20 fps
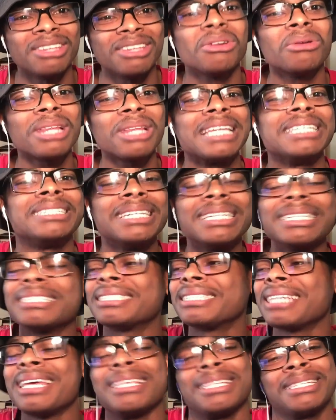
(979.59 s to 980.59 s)
You know, like
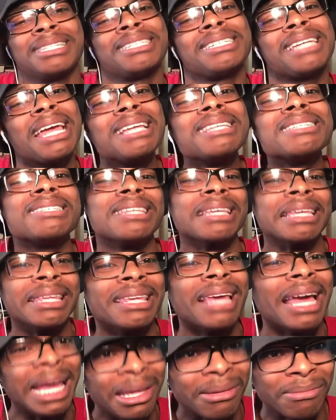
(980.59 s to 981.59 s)
Jinx says, change the
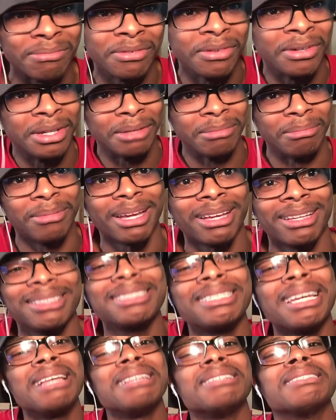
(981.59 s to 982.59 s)
game for him, man.
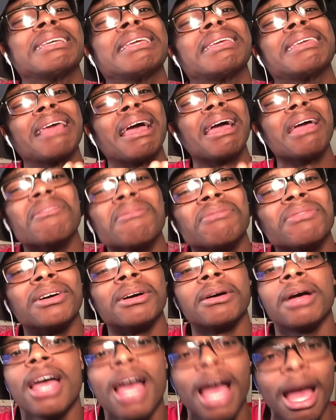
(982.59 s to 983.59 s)
Change the game
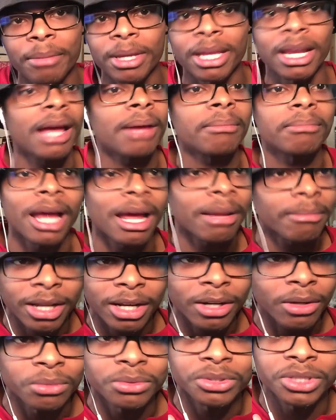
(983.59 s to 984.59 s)
for him. I mean, I'm,
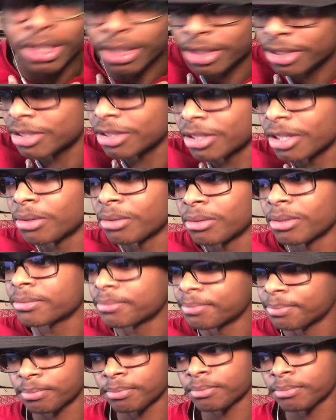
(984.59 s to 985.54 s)
I'm not no Jinx, you know.